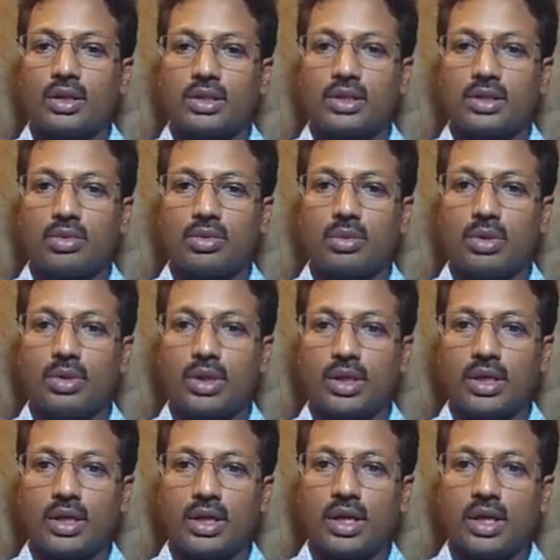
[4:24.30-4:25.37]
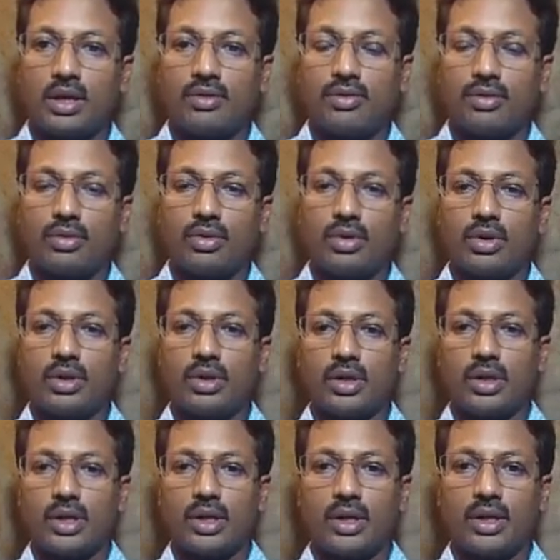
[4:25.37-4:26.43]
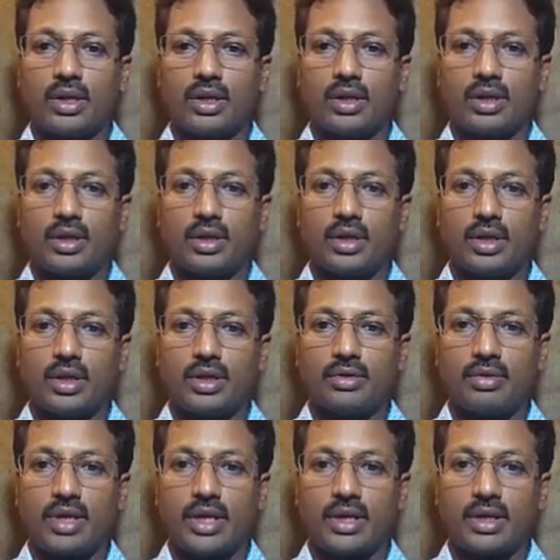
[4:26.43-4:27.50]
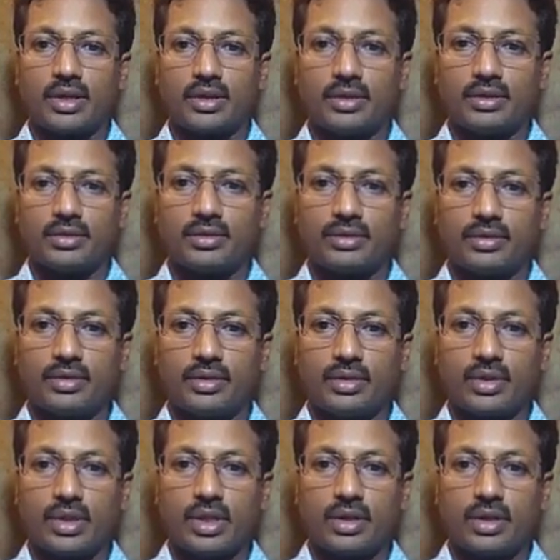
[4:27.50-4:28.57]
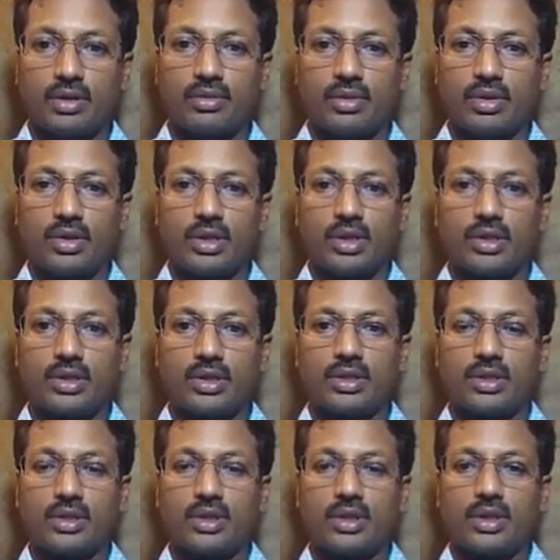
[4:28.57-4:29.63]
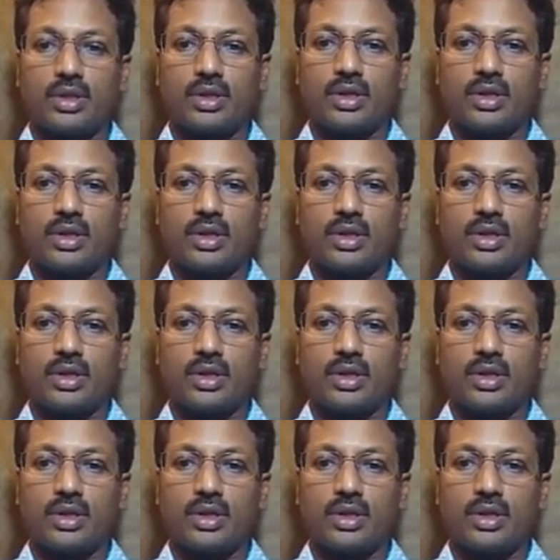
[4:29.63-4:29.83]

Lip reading: This will be helpful in dividing. Okay. Look at this.